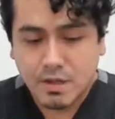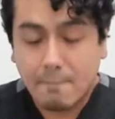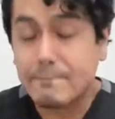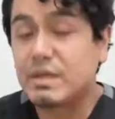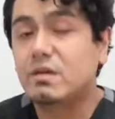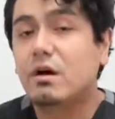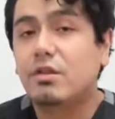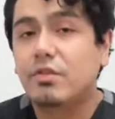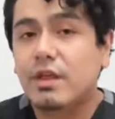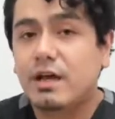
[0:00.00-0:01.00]

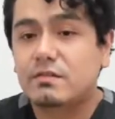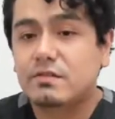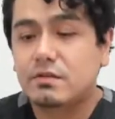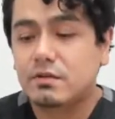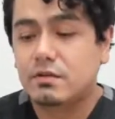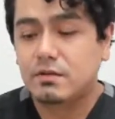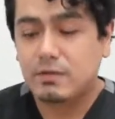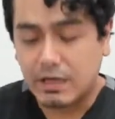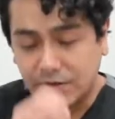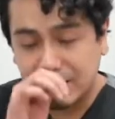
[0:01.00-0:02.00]
Beyond that,
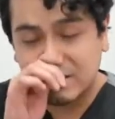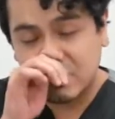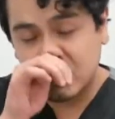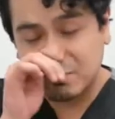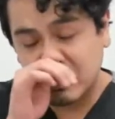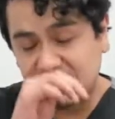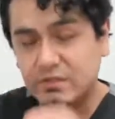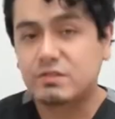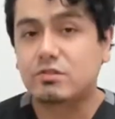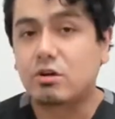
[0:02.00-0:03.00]
I think that's a good place to
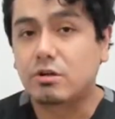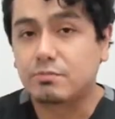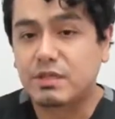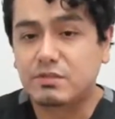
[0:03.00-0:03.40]
start, because